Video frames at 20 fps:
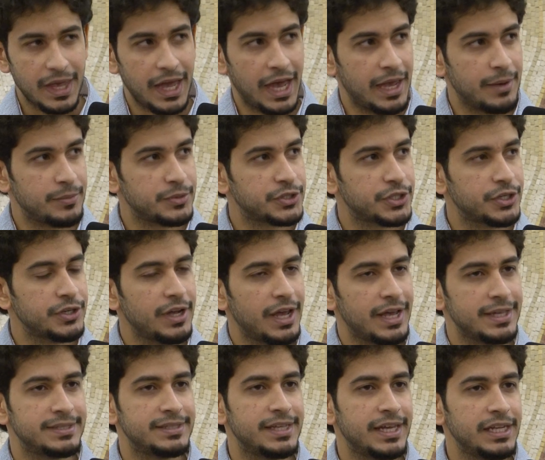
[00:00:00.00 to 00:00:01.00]
I am sure
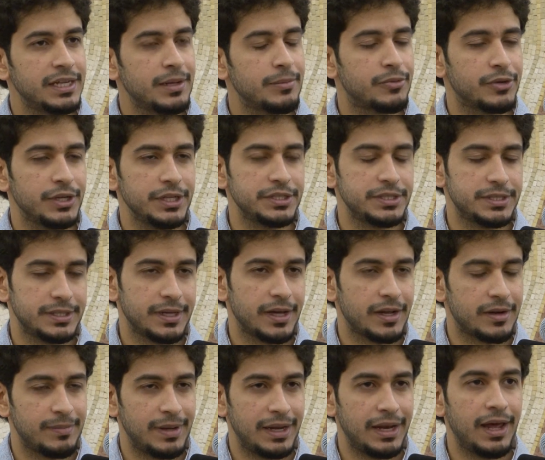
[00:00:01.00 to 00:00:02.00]
as Zainab reached
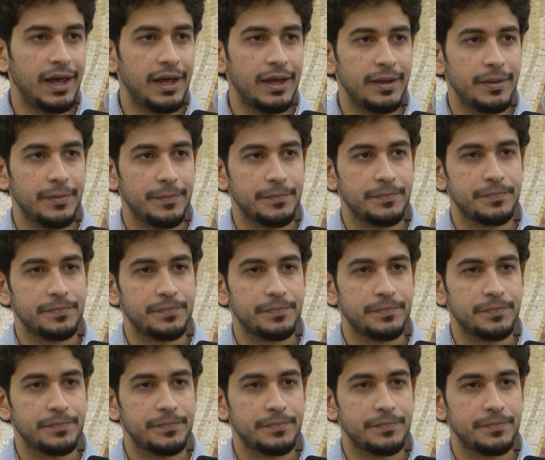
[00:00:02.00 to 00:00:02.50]
Karbala,